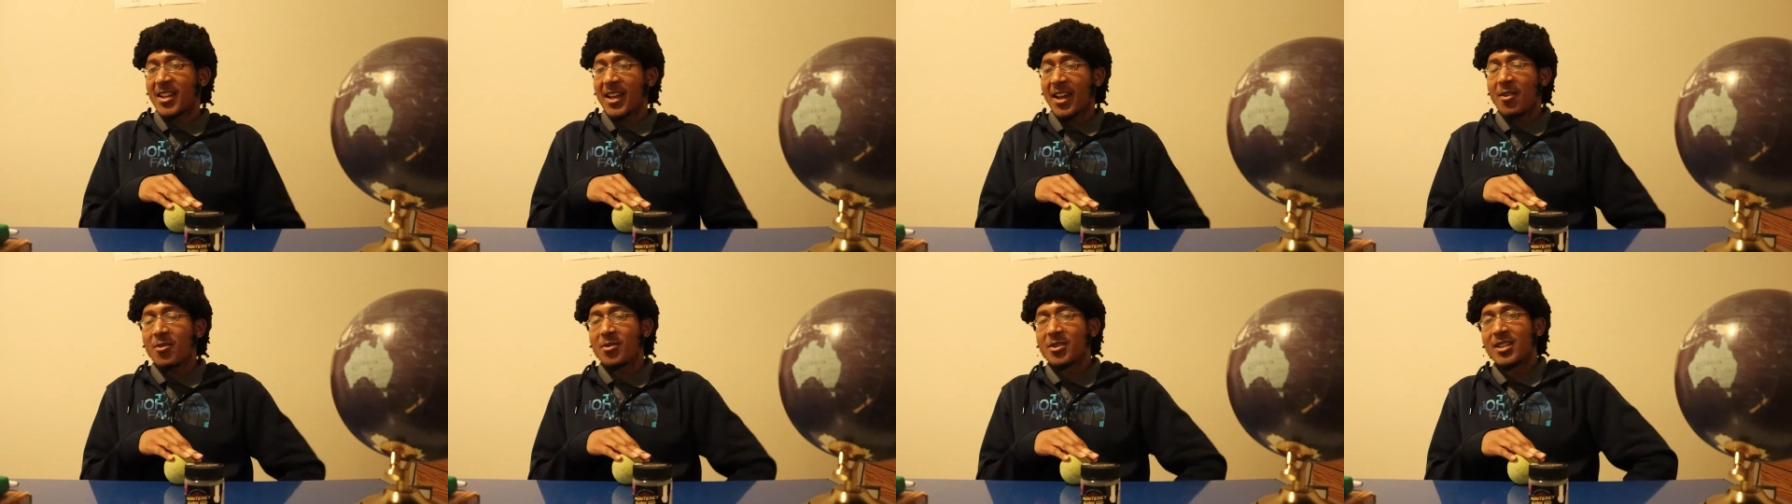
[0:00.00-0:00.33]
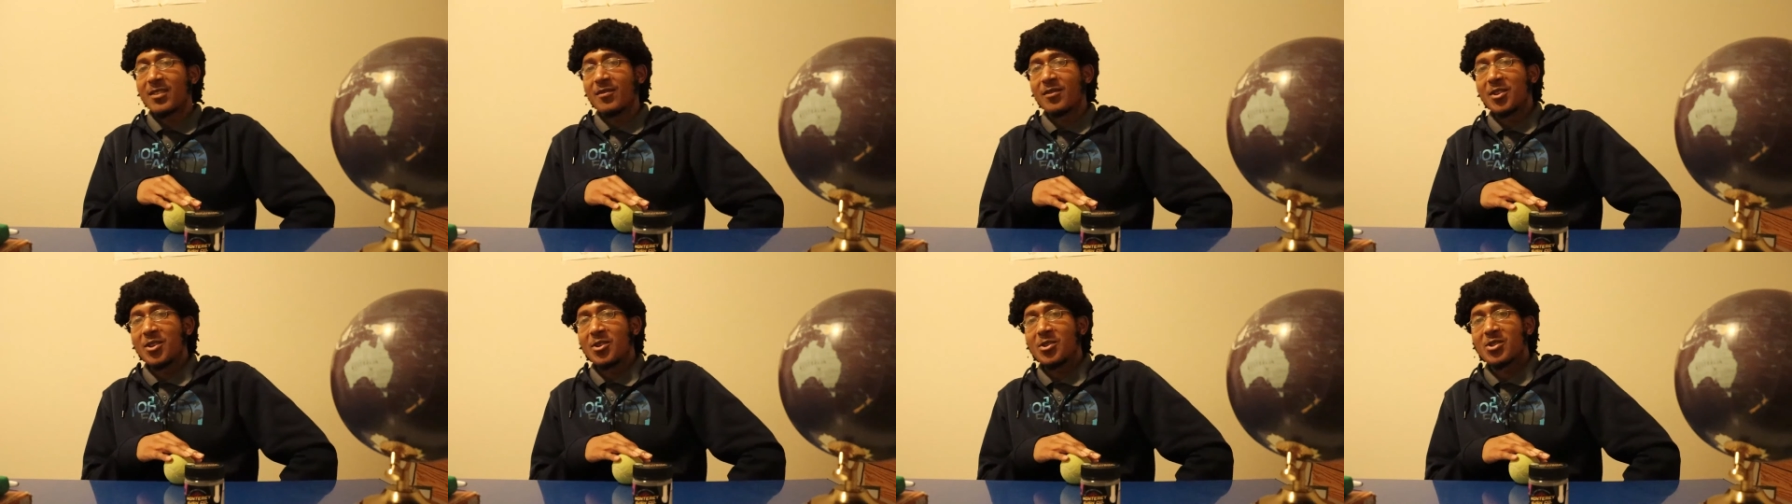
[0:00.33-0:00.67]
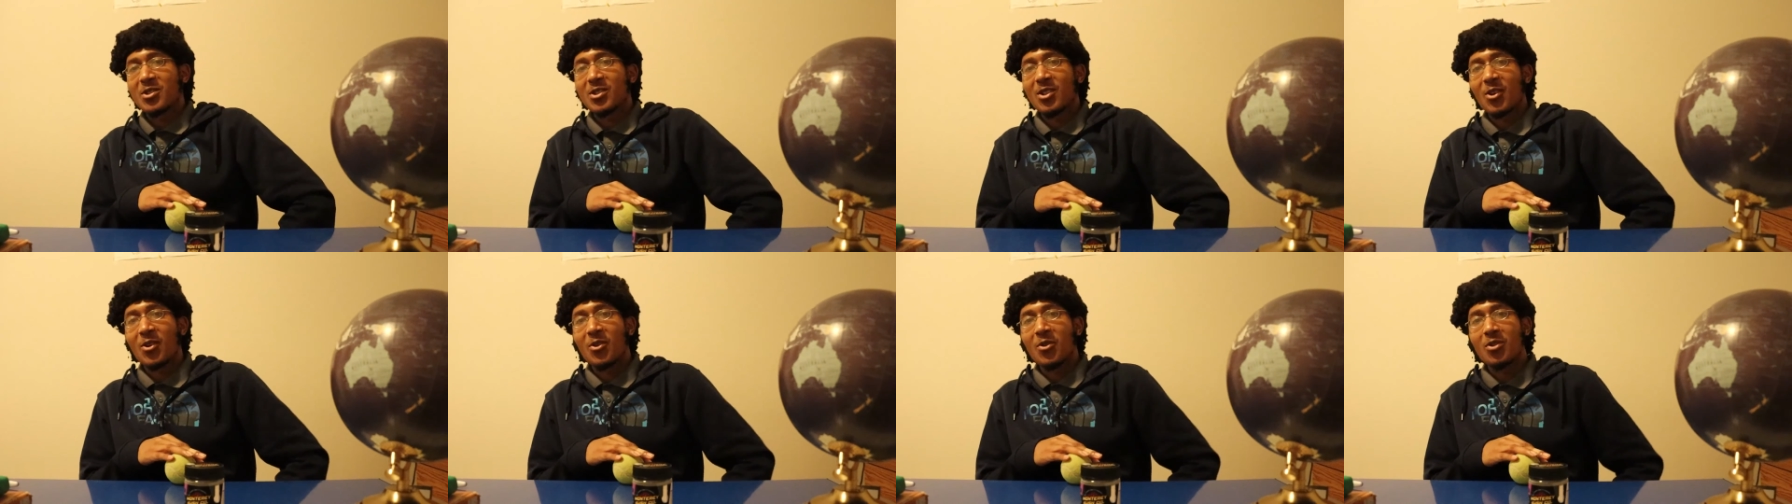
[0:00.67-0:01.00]
Like I wasn't even
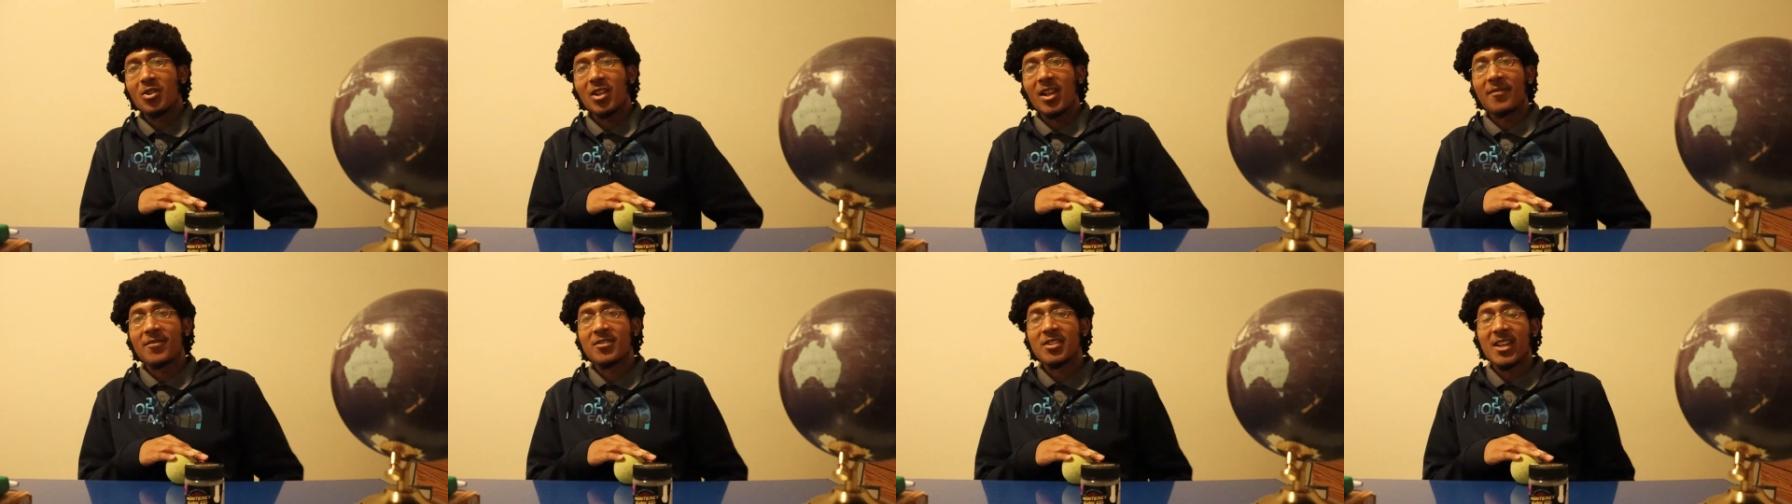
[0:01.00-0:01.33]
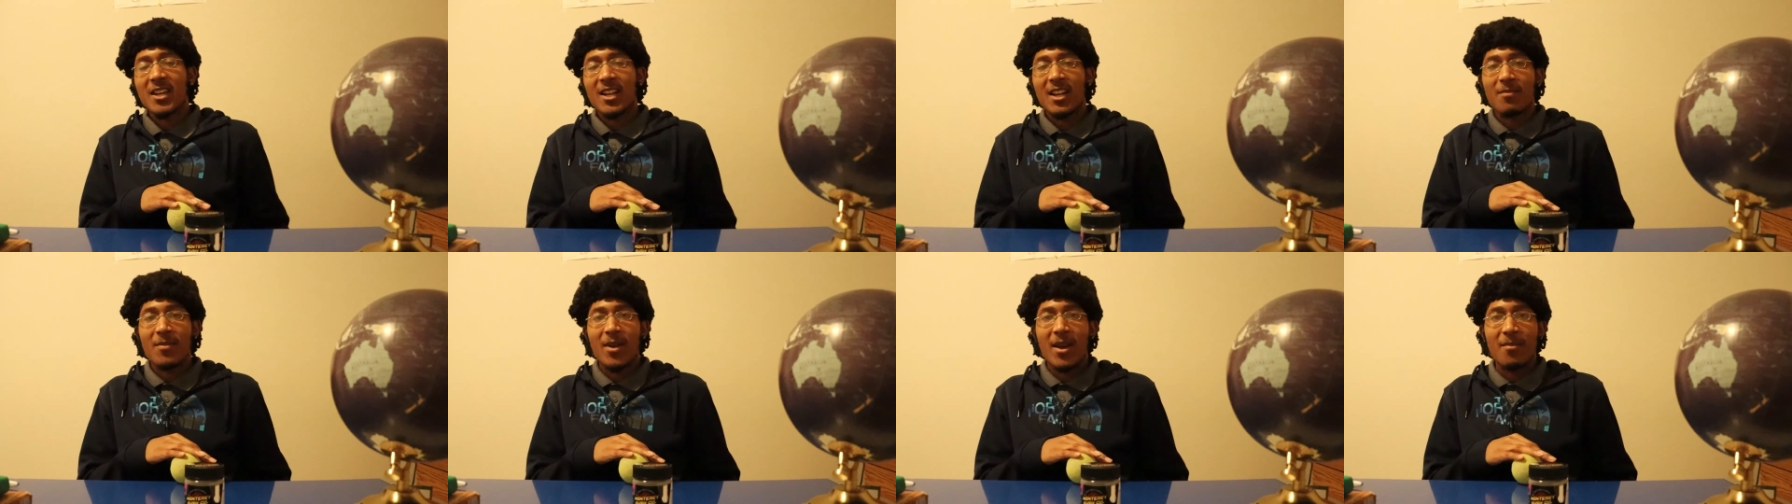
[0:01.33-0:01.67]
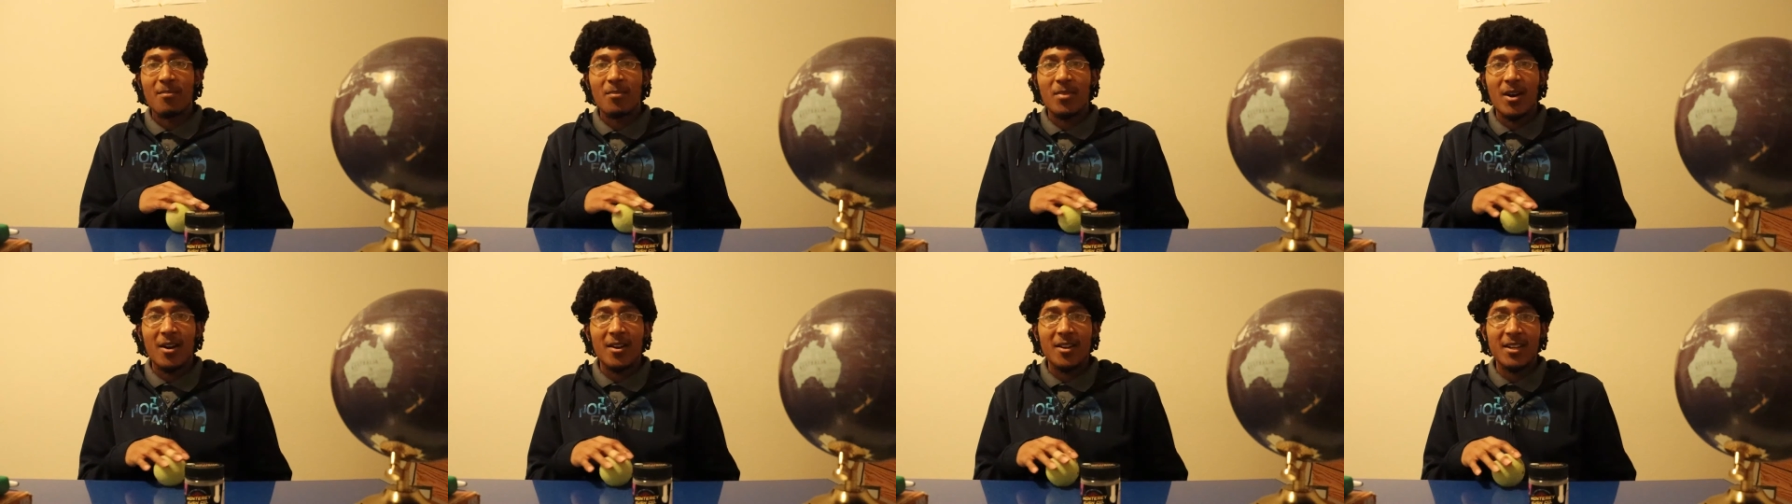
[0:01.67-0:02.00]
using the whole left side of my
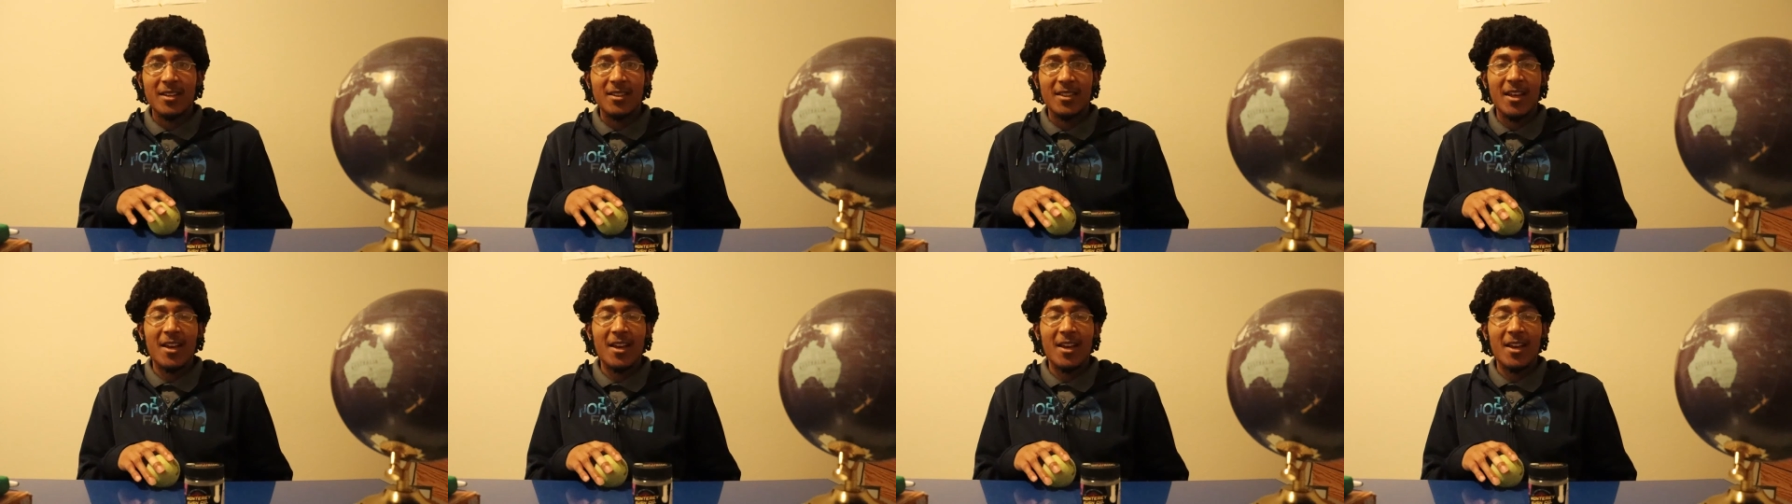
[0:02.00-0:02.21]
body.